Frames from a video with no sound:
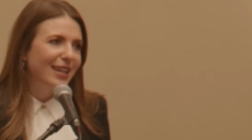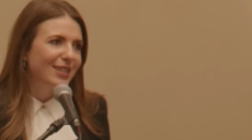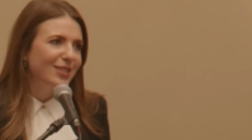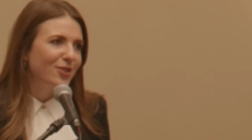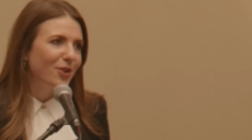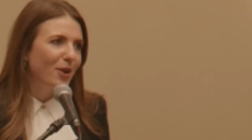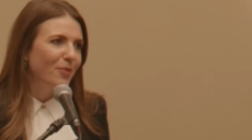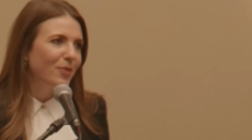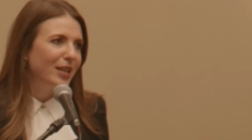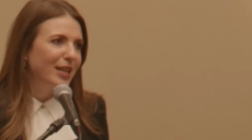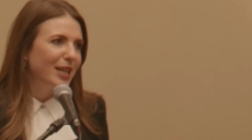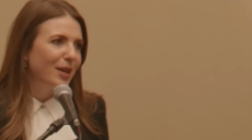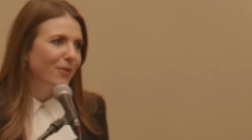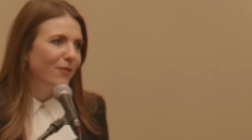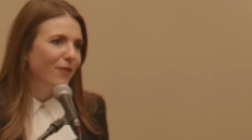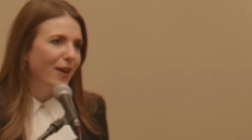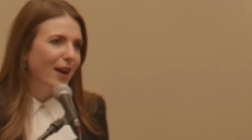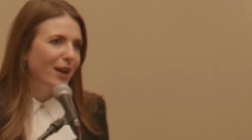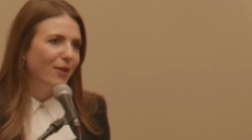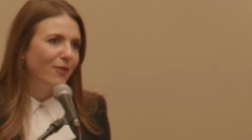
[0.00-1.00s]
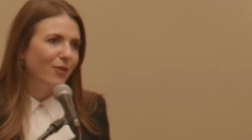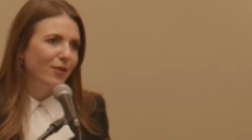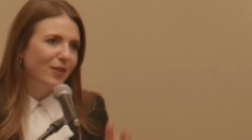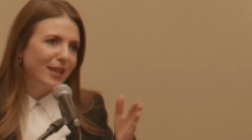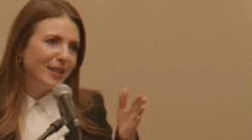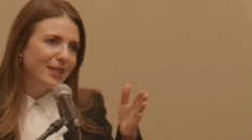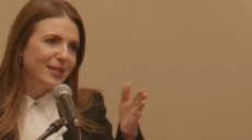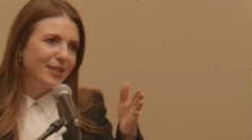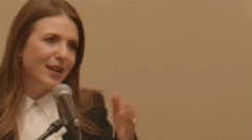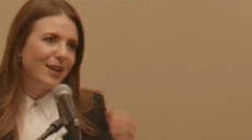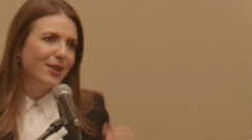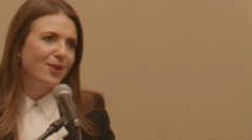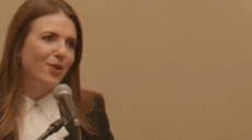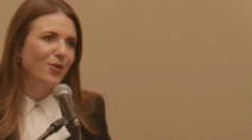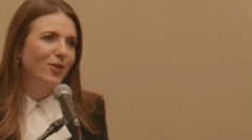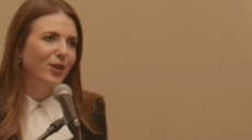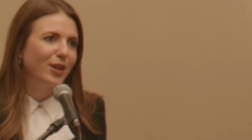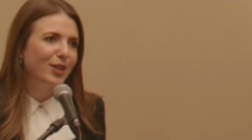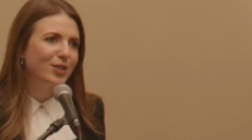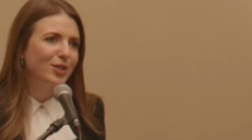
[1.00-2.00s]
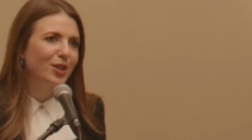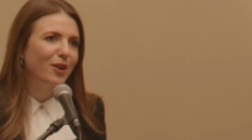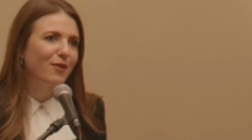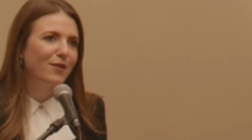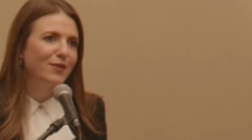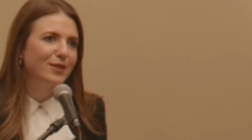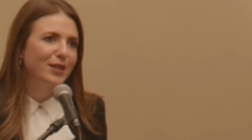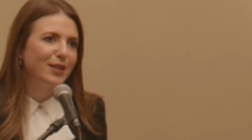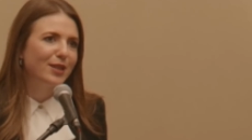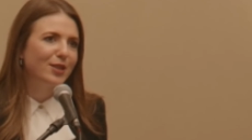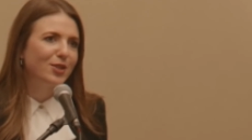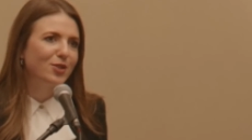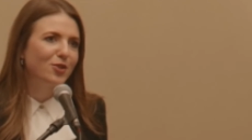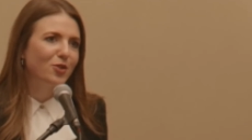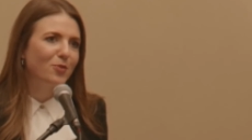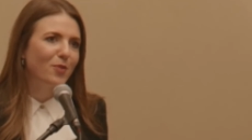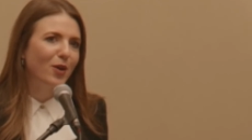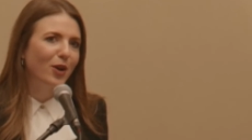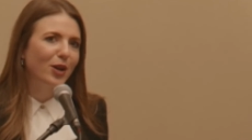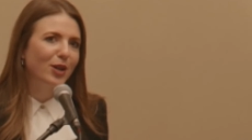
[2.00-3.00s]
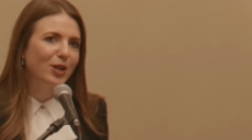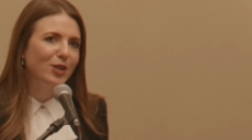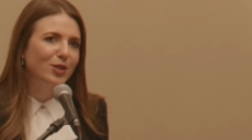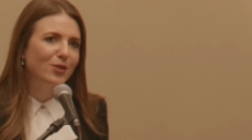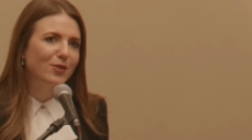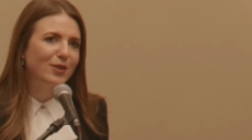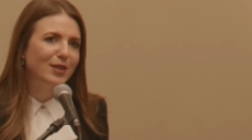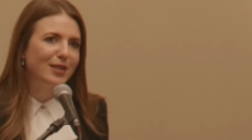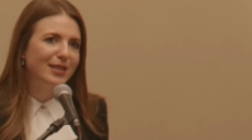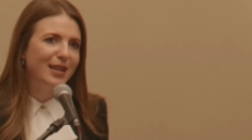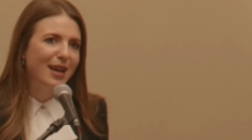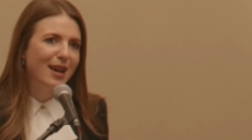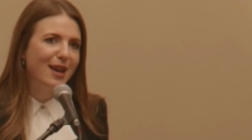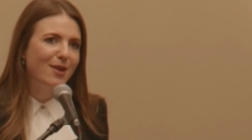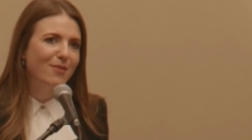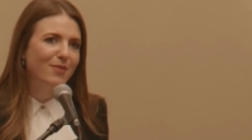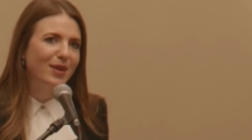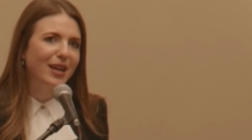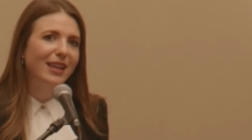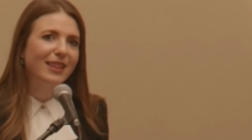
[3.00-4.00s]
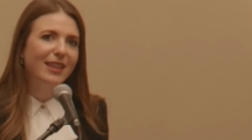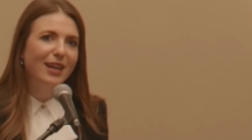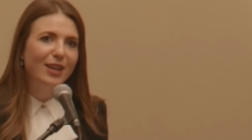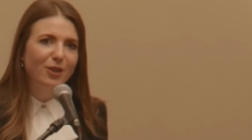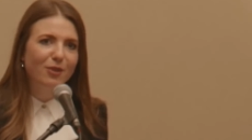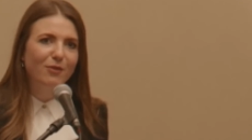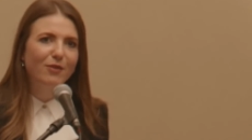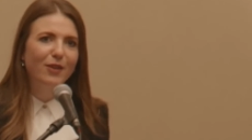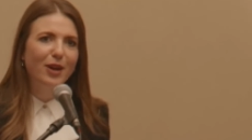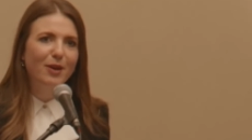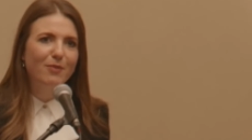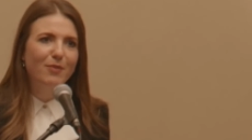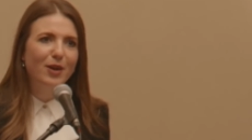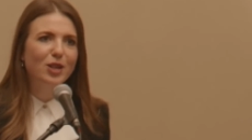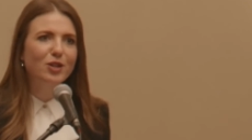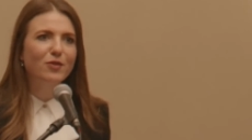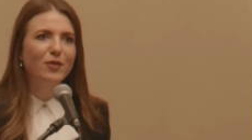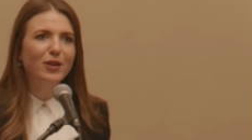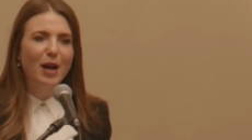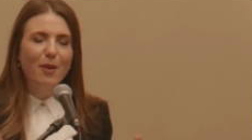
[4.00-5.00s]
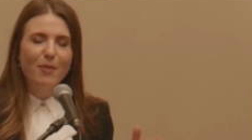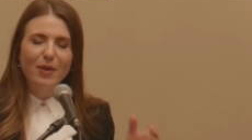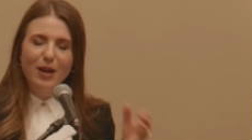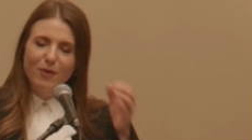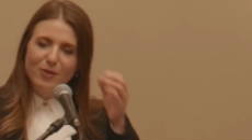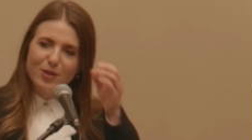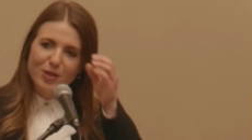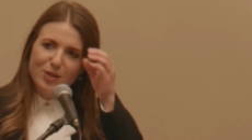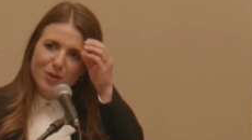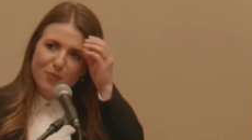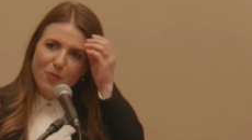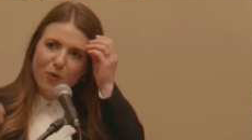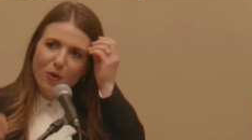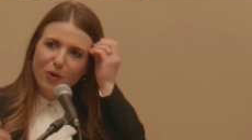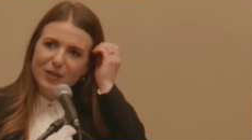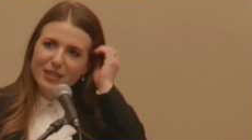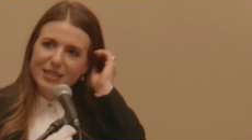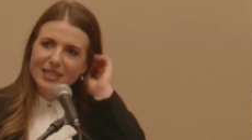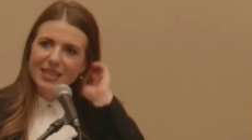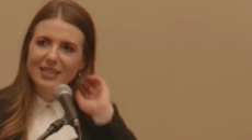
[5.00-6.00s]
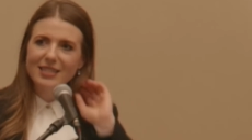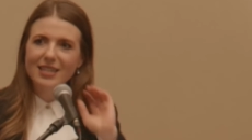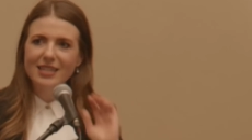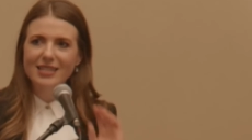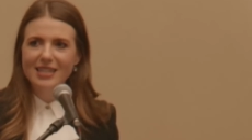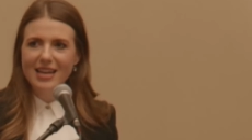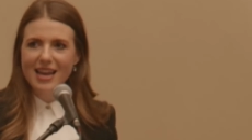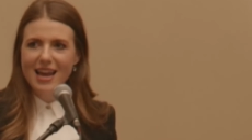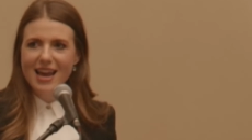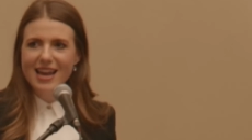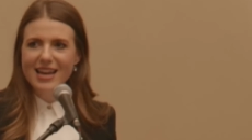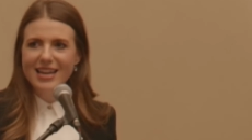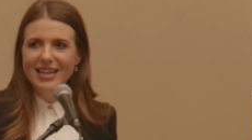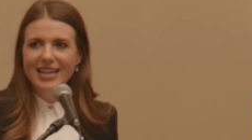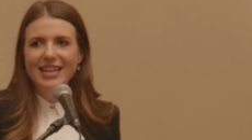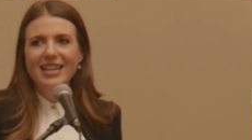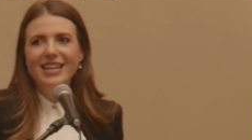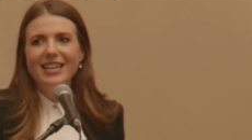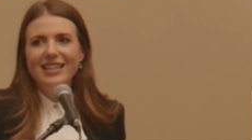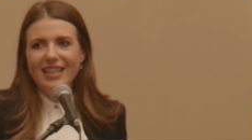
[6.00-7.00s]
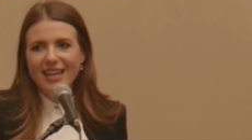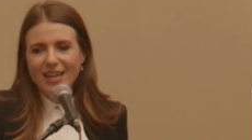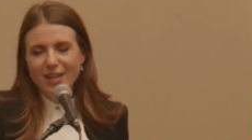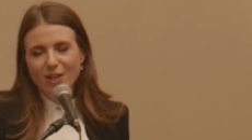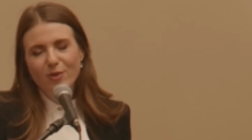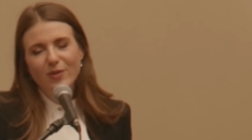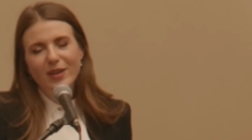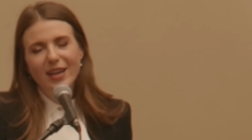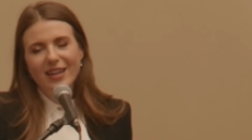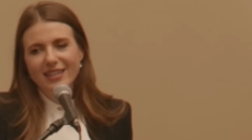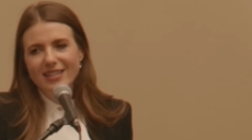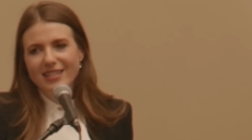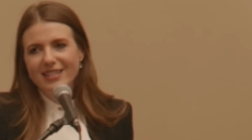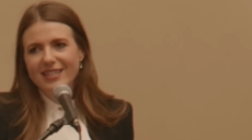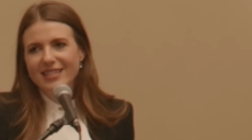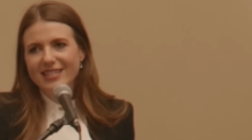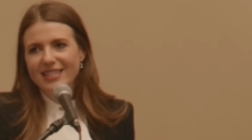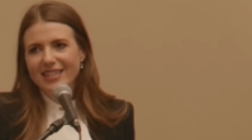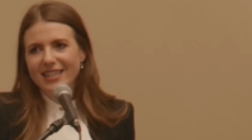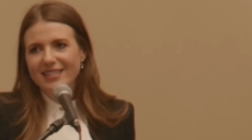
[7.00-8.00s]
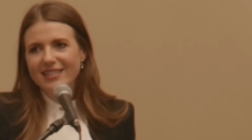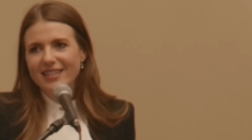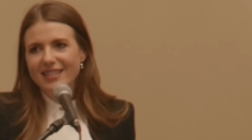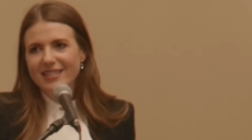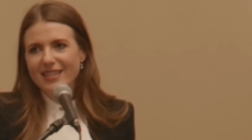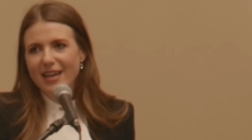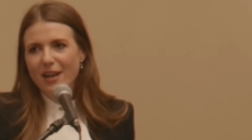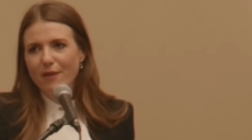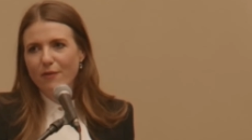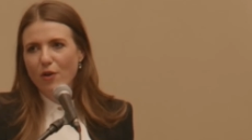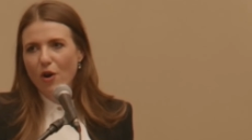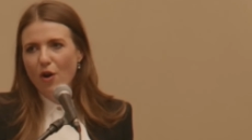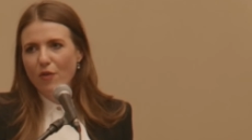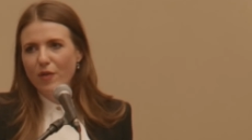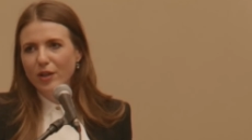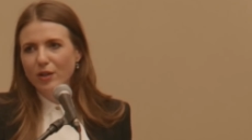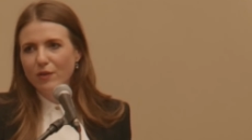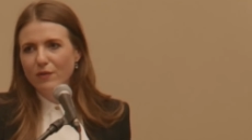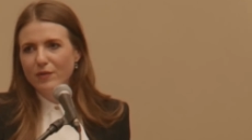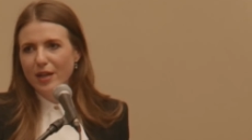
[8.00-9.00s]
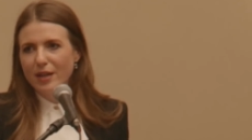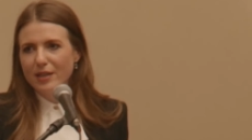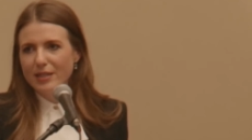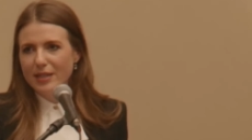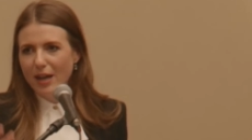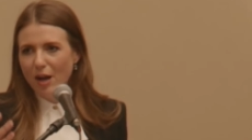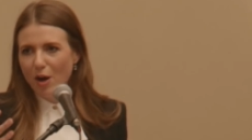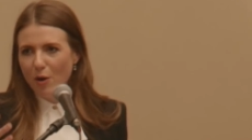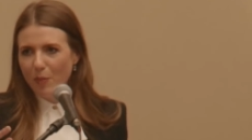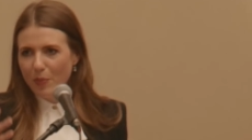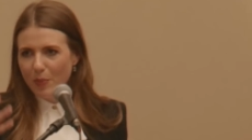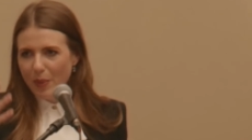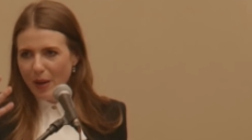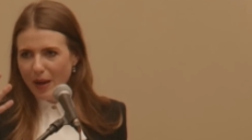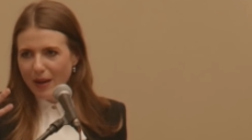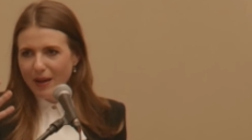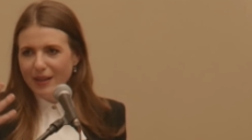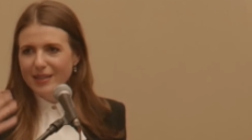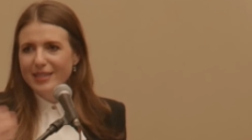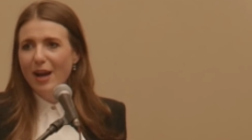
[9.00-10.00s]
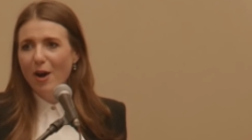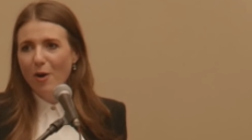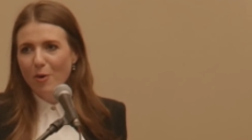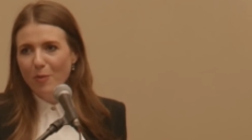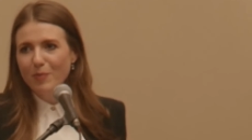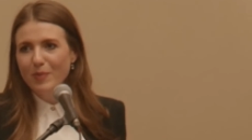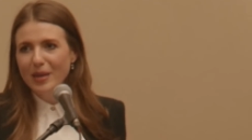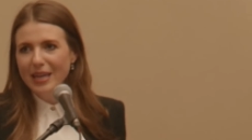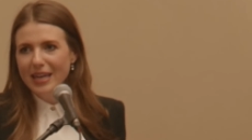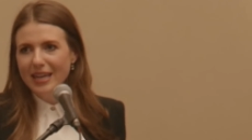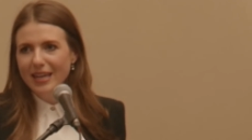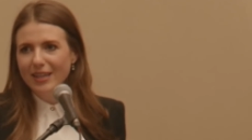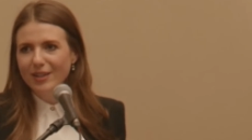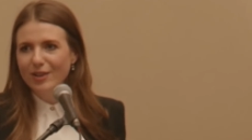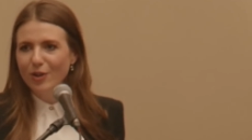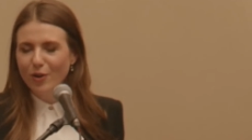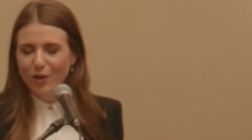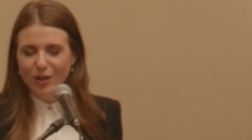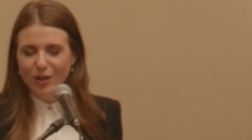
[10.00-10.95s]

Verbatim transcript: and so I'm going to keep fighting for this. And I know the conservatives in this room are going to do the same. And I thank you very much for coming out to support the CSSA. Thank you again to the CSSA for all that you've done to help uh, to help me